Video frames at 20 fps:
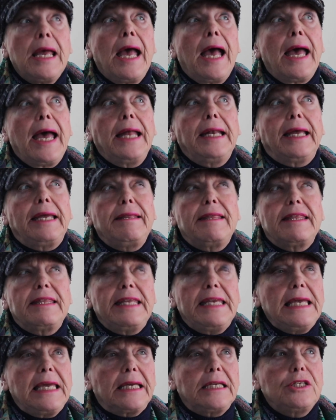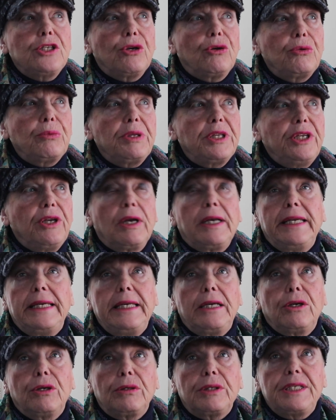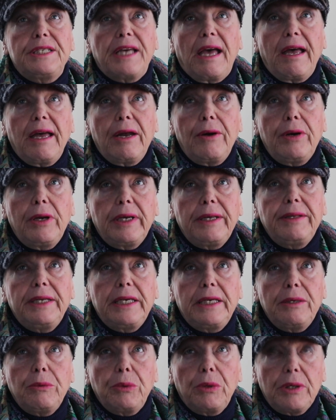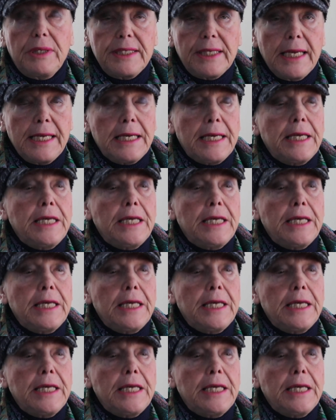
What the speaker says: And I think I talked with a young lady called Tara, I think it was.